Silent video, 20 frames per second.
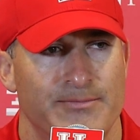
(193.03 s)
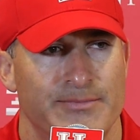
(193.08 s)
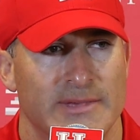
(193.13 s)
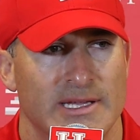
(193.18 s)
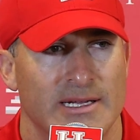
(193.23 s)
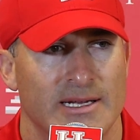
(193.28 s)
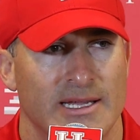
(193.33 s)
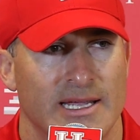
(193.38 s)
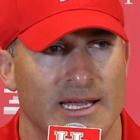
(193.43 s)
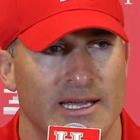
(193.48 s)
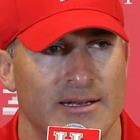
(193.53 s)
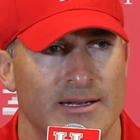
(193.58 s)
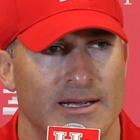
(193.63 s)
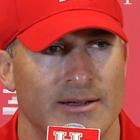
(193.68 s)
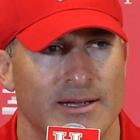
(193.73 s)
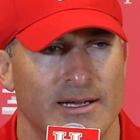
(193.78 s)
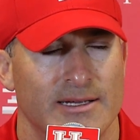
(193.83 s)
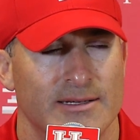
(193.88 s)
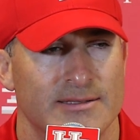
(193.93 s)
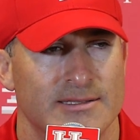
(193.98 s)
And again,
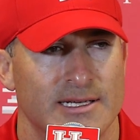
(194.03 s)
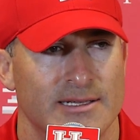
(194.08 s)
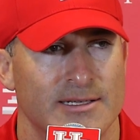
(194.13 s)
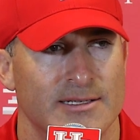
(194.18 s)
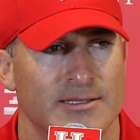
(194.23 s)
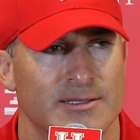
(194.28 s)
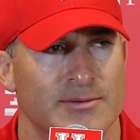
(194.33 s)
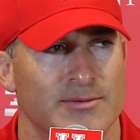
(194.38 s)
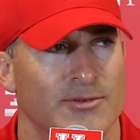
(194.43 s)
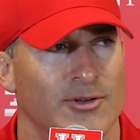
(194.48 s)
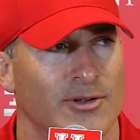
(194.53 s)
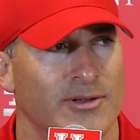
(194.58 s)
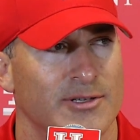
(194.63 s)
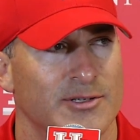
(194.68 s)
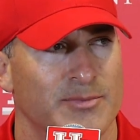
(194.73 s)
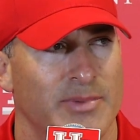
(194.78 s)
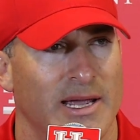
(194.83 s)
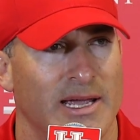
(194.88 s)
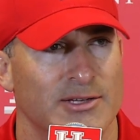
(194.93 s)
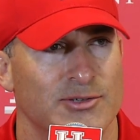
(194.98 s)
I, I said this during
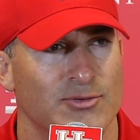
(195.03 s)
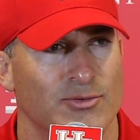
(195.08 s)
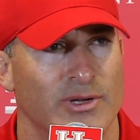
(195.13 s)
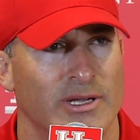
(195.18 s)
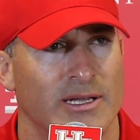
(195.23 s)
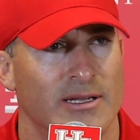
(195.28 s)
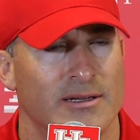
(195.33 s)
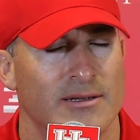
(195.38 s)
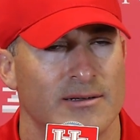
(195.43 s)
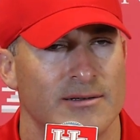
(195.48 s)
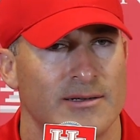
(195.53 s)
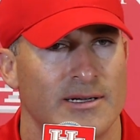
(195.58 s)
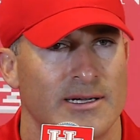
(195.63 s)
this past week,